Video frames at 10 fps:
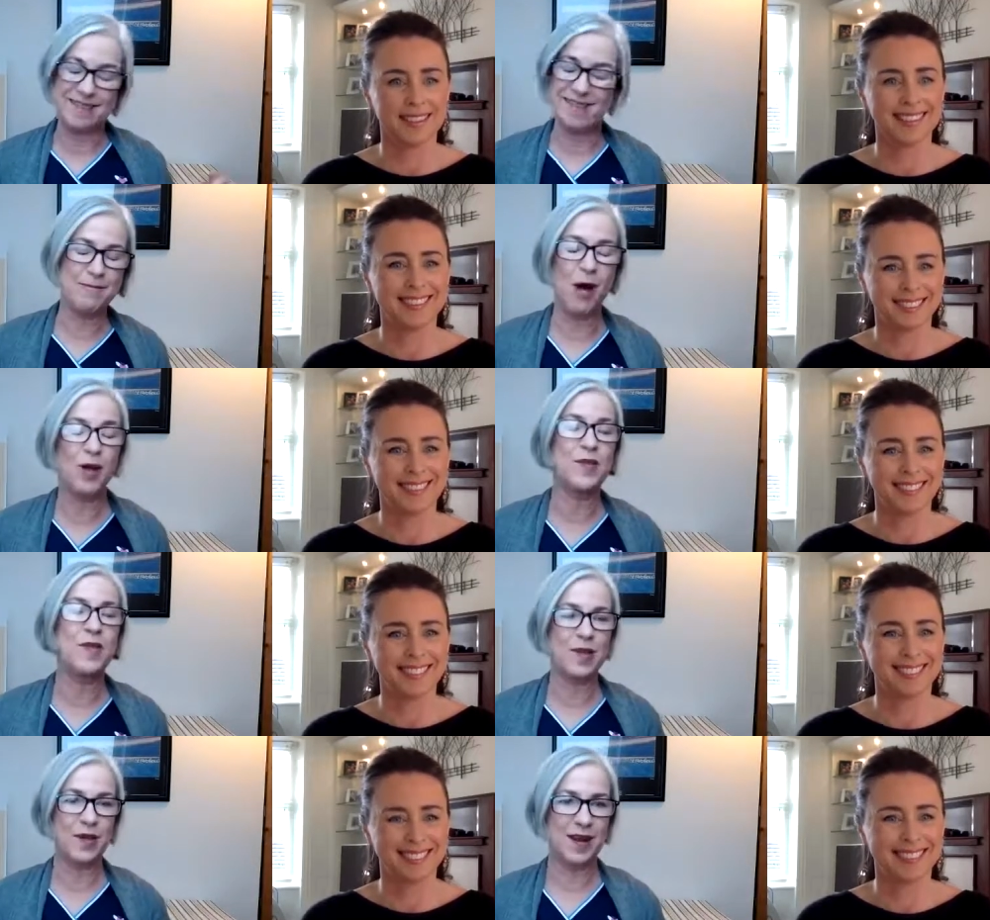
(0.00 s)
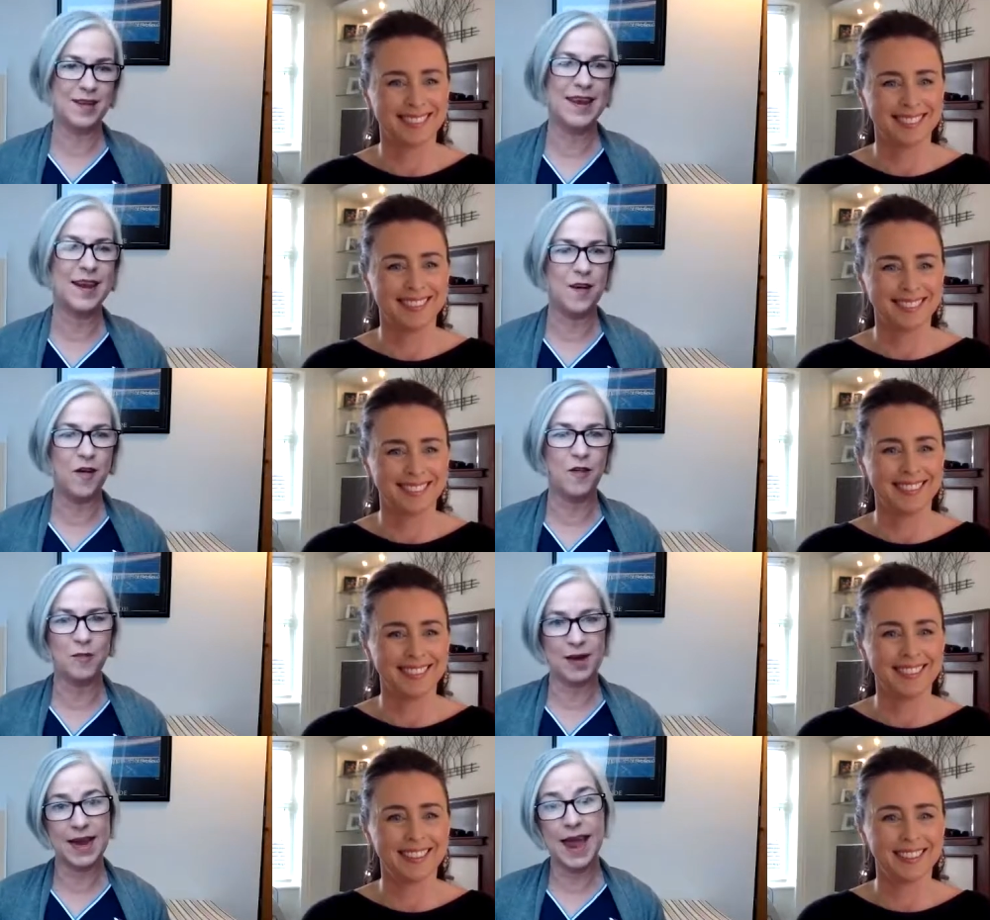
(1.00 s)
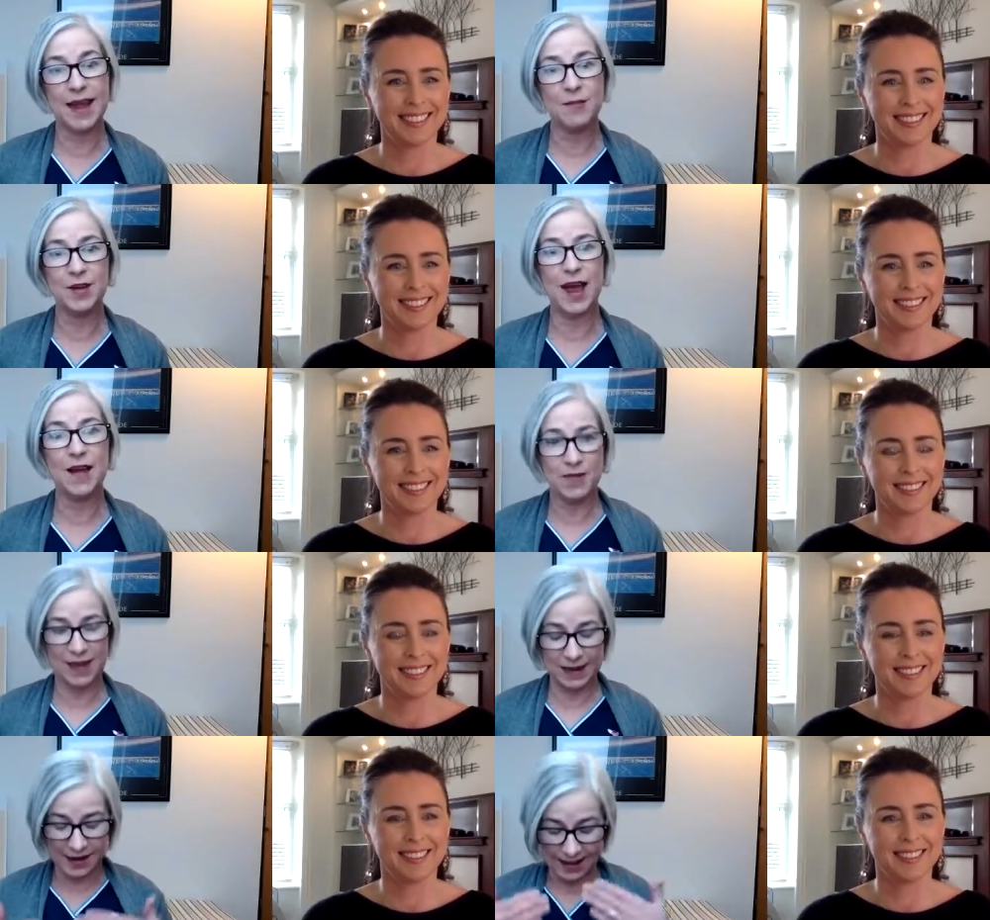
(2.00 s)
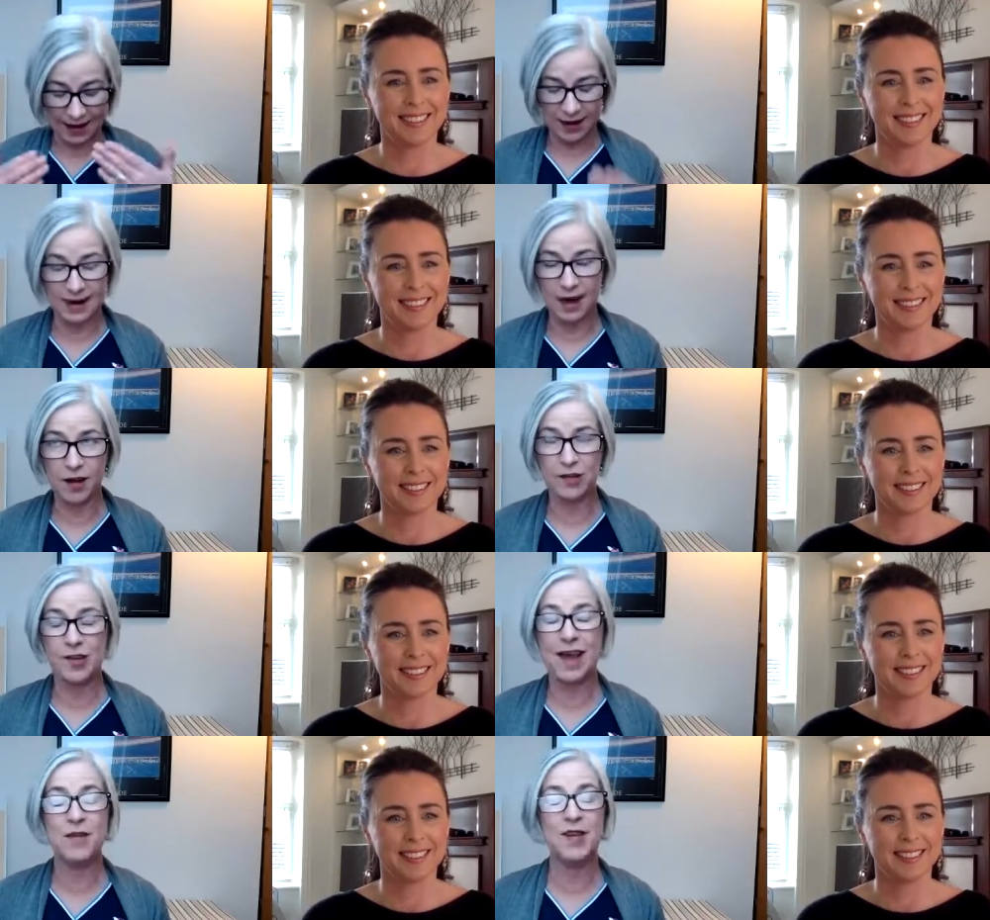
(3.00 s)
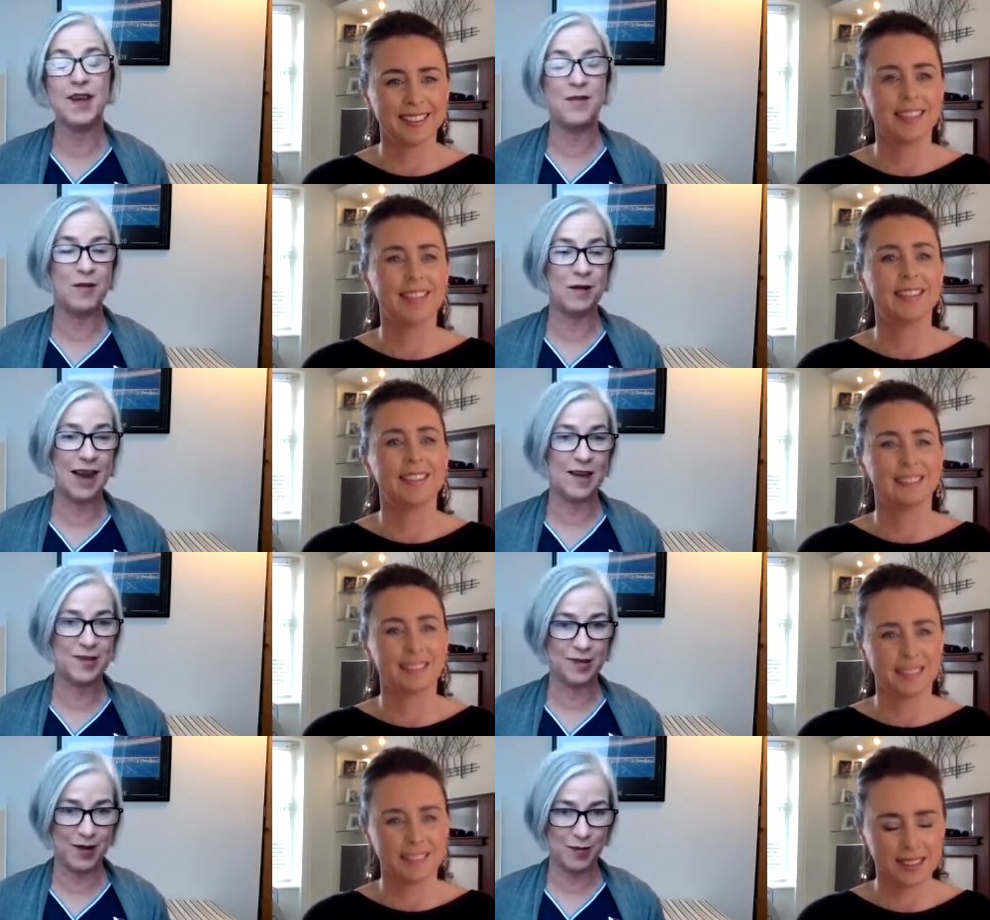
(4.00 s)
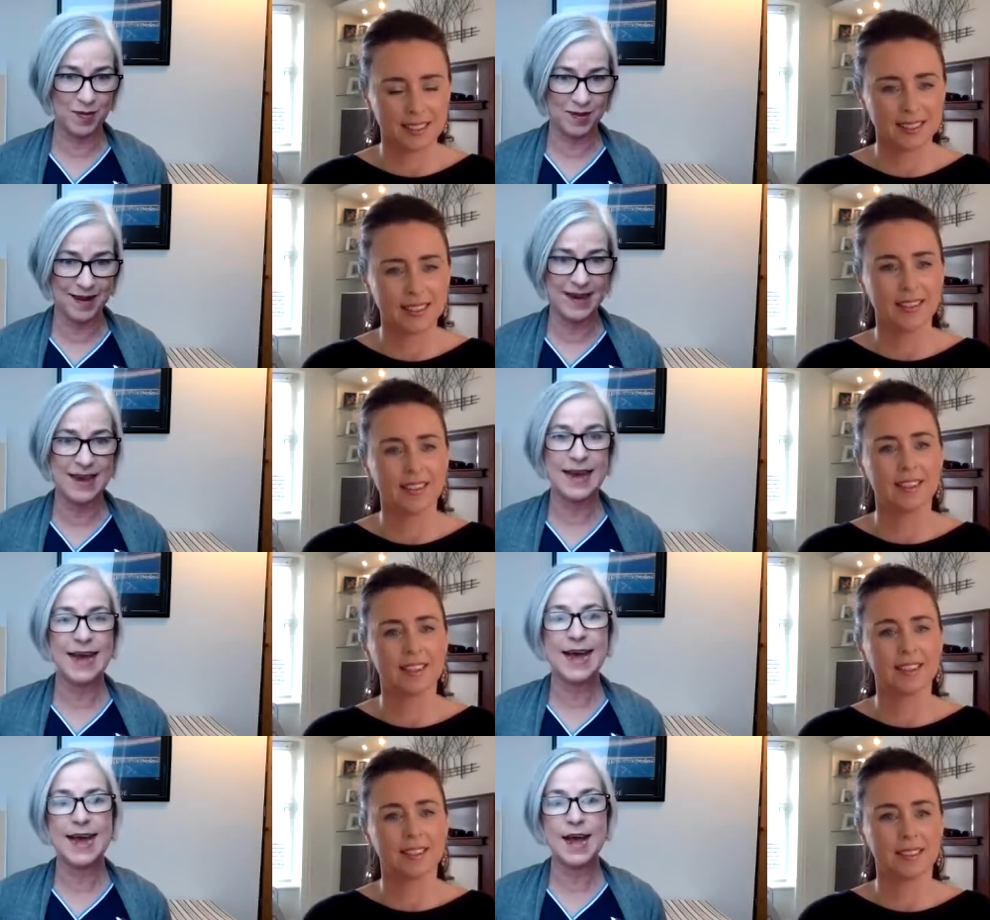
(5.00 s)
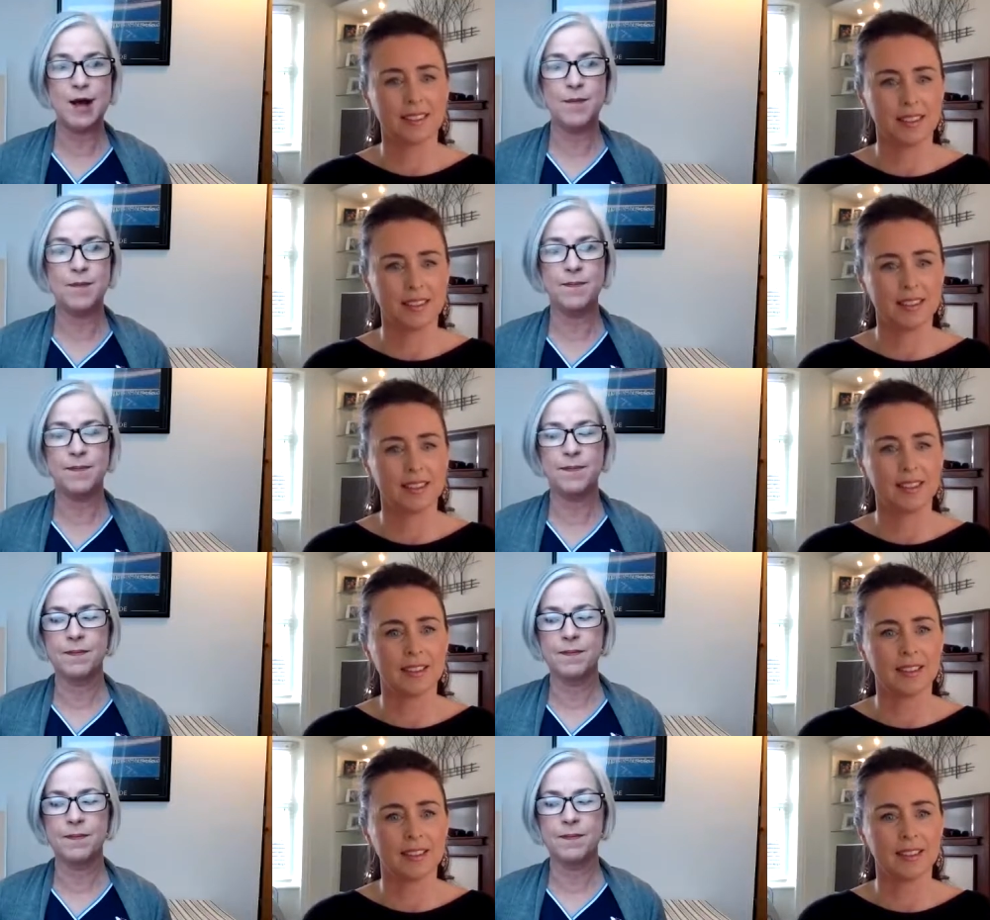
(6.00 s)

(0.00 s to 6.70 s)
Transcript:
Speaker 1: boxes you can tick off. But again, when you have the, the longevity of the relationships, um,